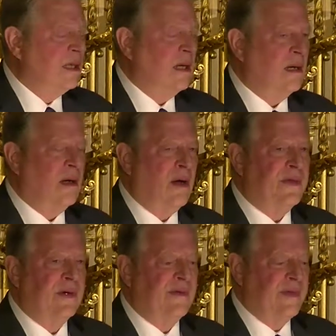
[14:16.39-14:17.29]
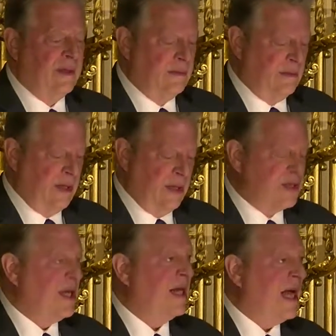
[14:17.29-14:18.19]
author of the
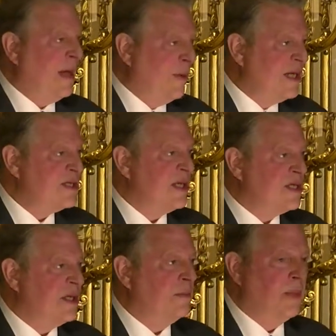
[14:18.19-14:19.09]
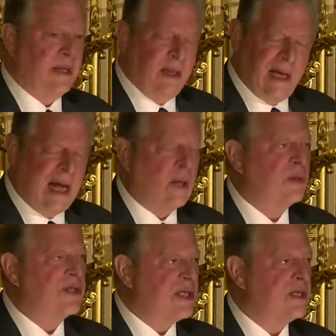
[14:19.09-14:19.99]
interstate highway system, but that
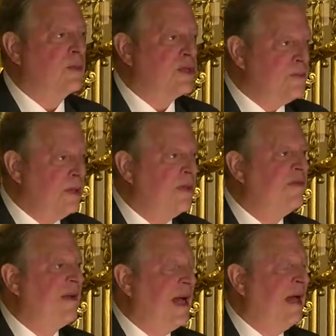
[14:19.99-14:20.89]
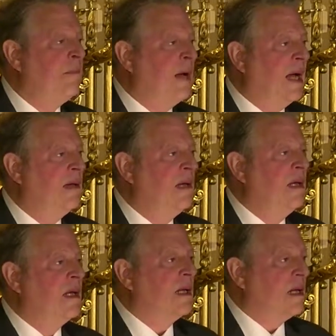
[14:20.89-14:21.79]
whole system was beautified by
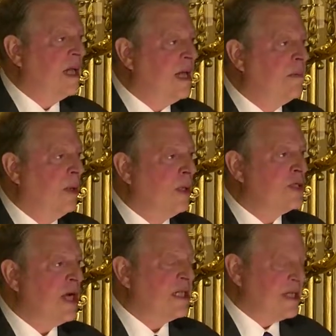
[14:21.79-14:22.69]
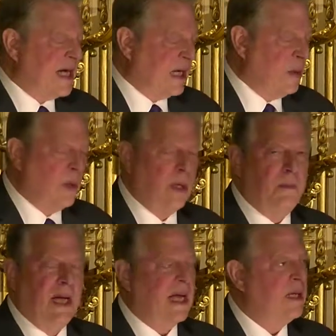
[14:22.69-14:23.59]
Lady Bird Johnson. I
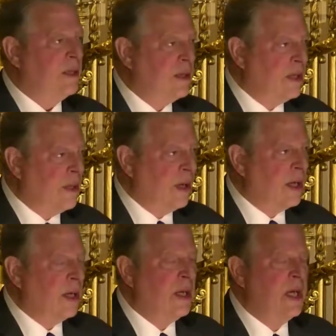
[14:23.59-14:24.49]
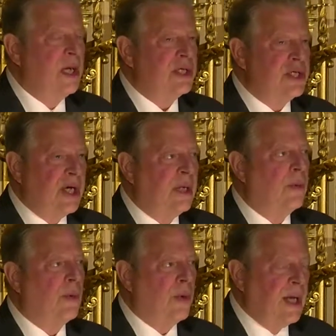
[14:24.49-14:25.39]
quoted Peggy Noonan earlier. She
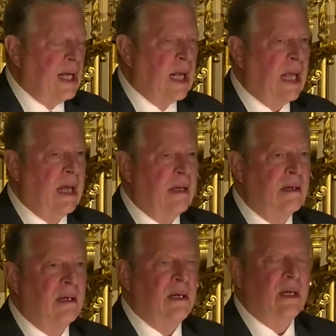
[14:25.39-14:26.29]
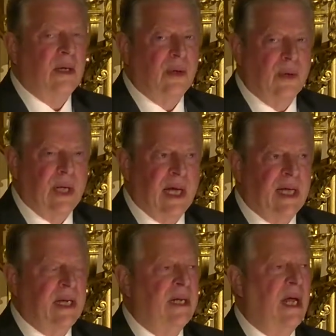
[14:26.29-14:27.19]
really
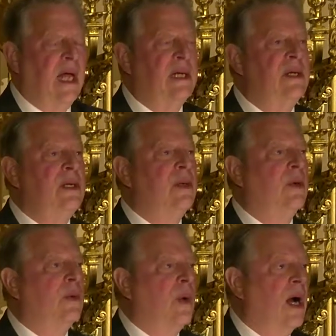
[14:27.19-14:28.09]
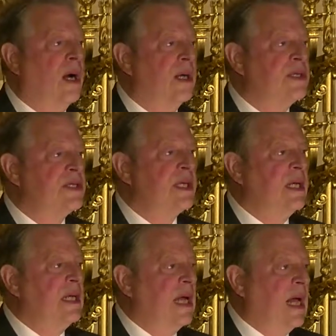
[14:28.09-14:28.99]
created a new awareness
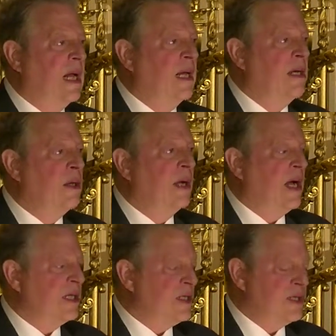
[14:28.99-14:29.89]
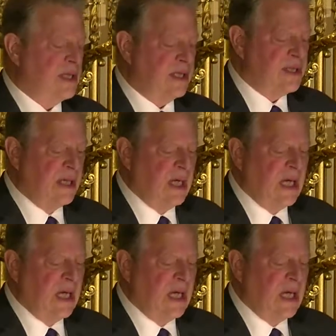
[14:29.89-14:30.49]
and a new consciousness.